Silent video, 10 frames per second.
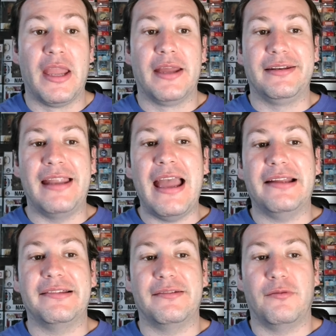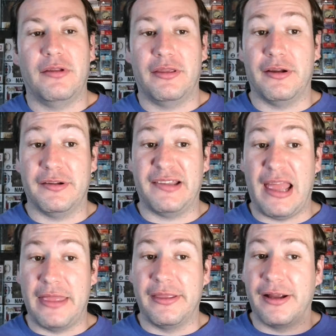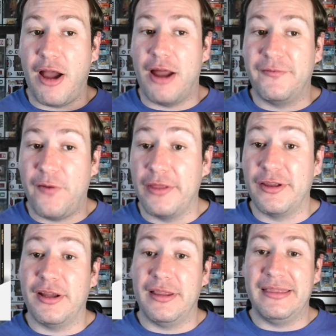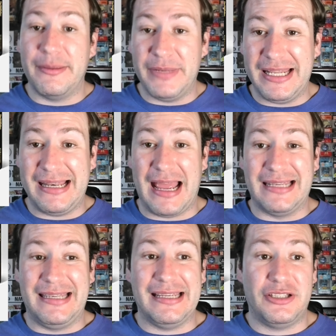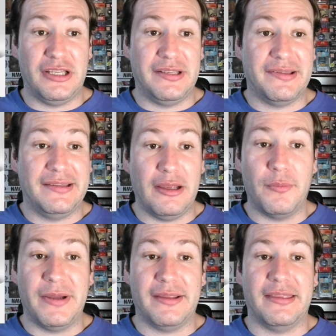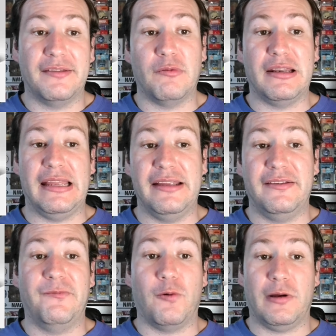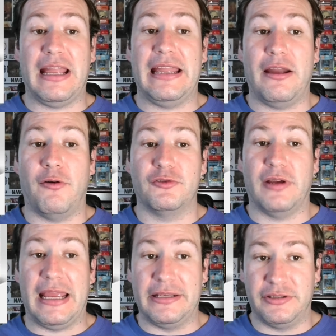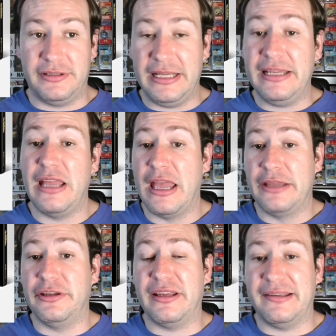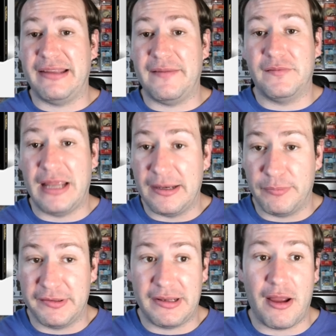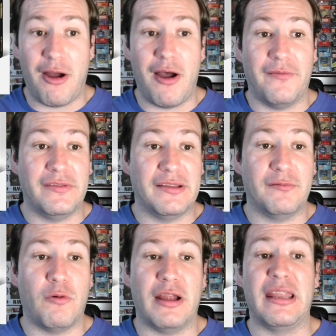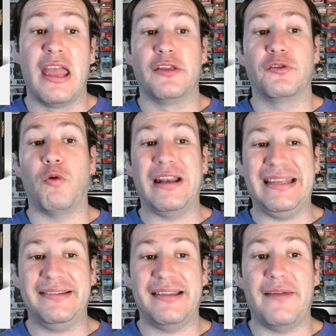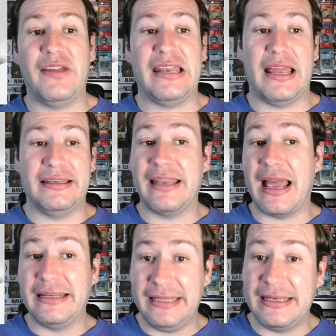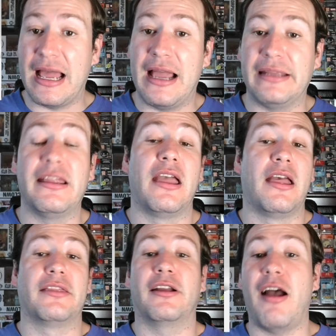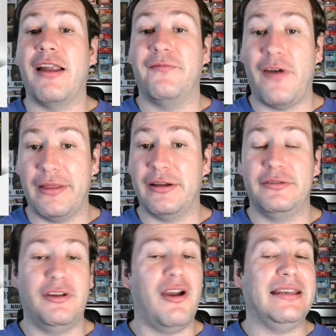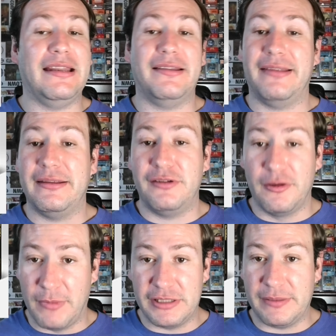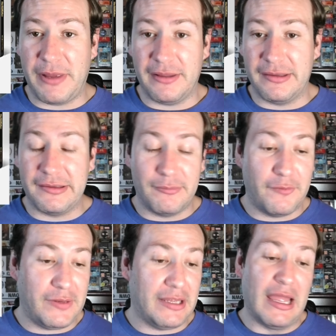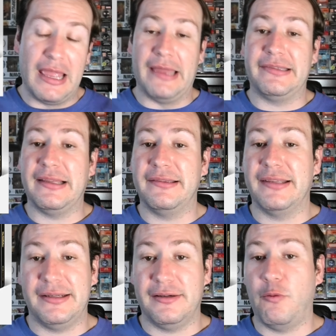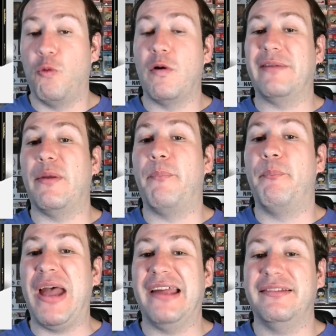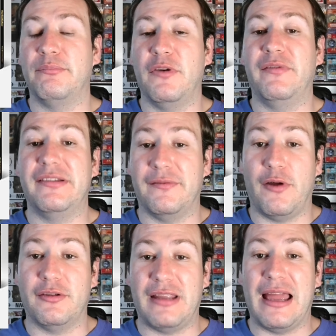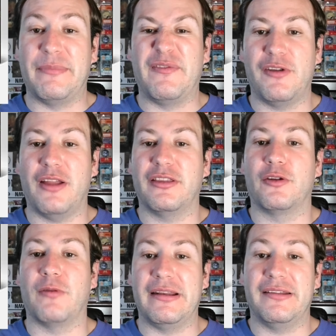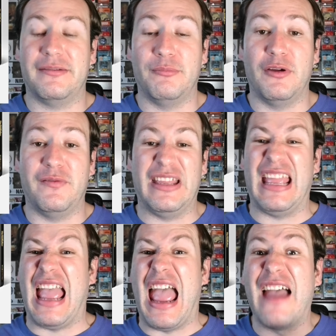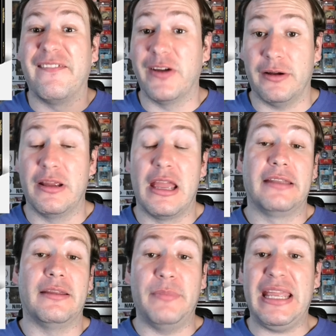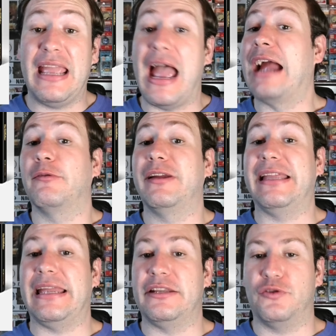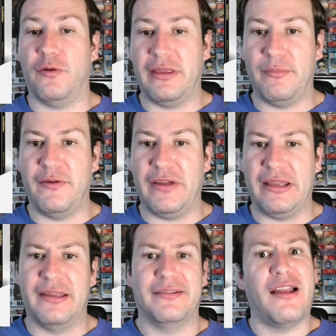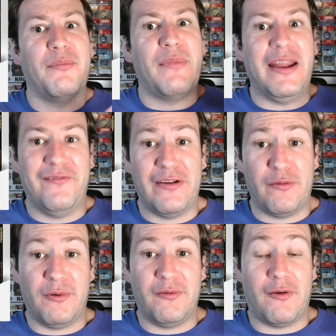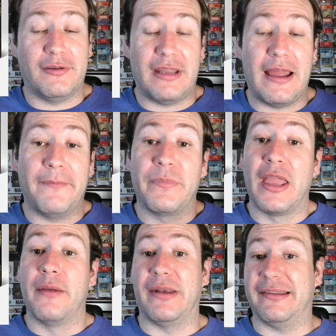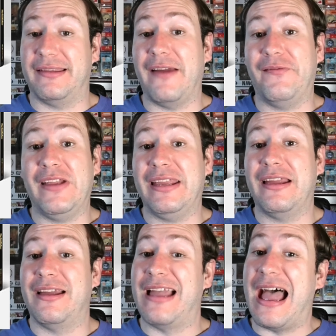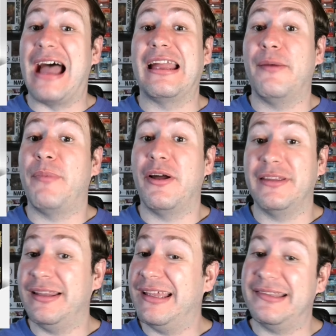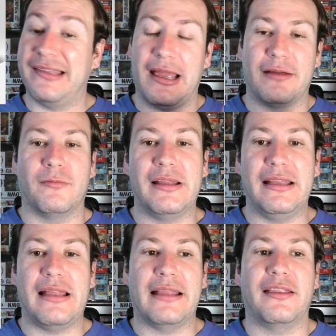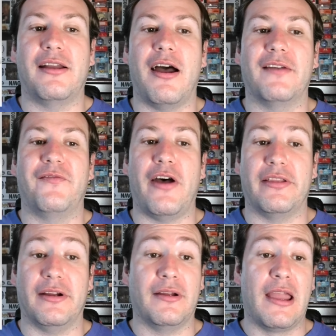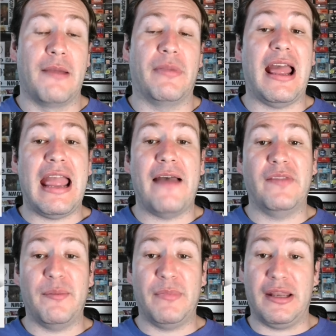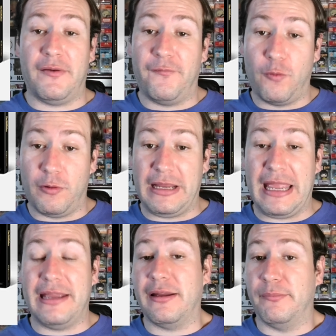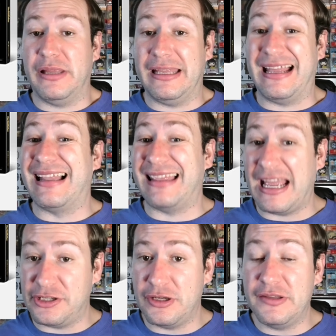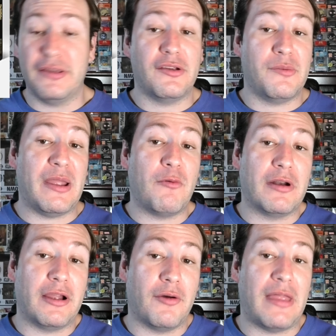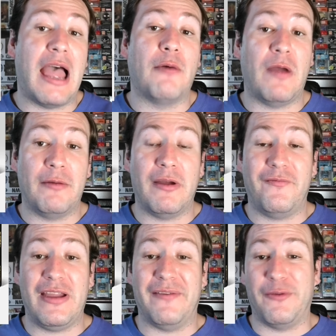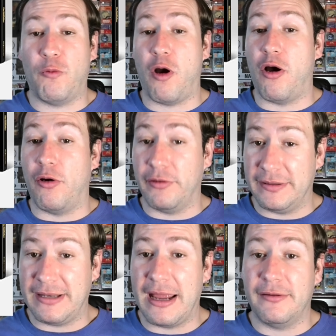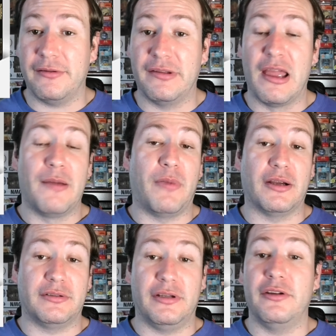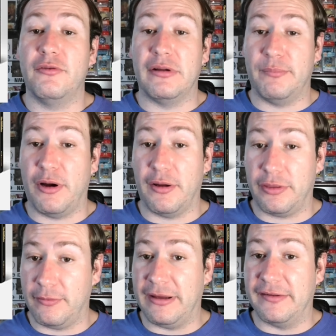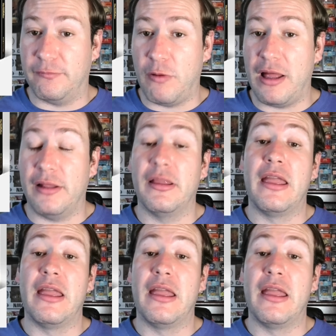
Next, there's The Godfather limited edition steelbook. This one is 4K Ultra HD. You can save 10% off this one, $27.99. The Godfather, do I need to say too much about this movie? It's considered one of the best movies of all time, if not the greatest movie ever. To me, I really enjoy the movie. It's not my favorite movie of all time, but it's definitely high up on the list. I really like The Godfather, but I have them in a 4K complete collection, so you may want to go that way with it if you want all the titles, part 2 and part 3 as well.